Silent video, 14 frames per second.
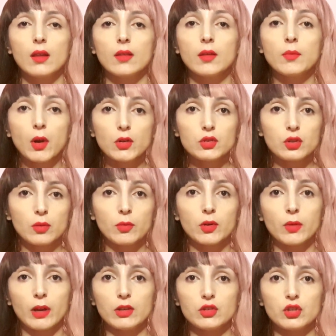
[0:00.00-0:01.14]
The most common
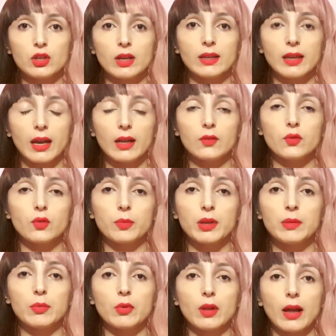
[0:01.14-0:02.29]
question I get from
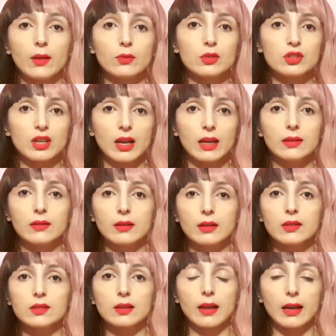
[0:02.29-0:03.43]
people outside
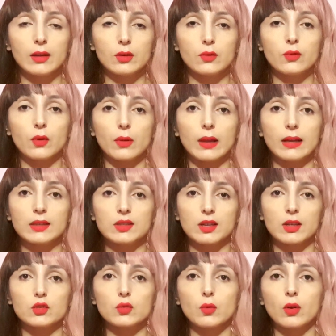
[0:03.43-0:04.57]
this line of online
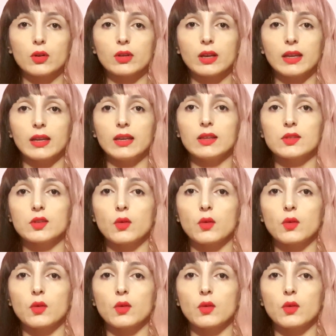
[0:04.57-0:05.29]
sex work is,